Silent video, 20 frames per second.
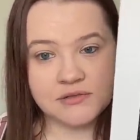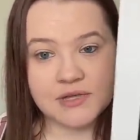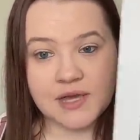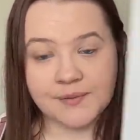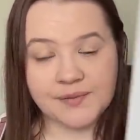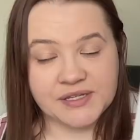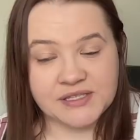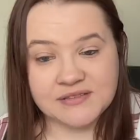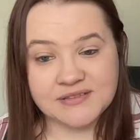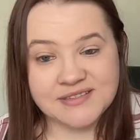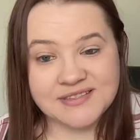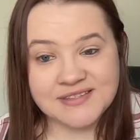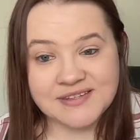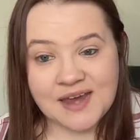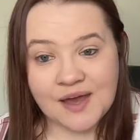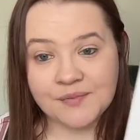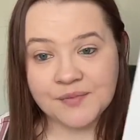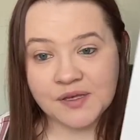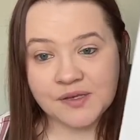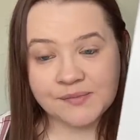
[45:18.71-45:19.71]
I mean,
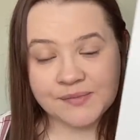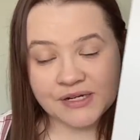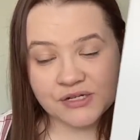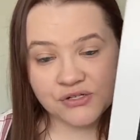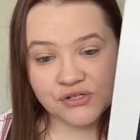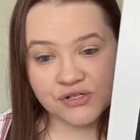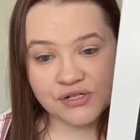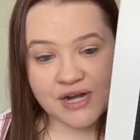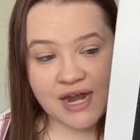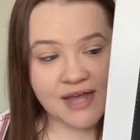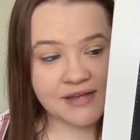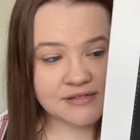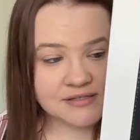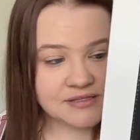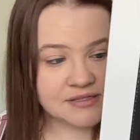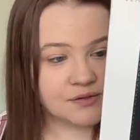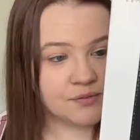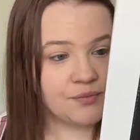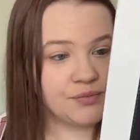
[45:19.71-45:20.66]
stop me in my tracks. They're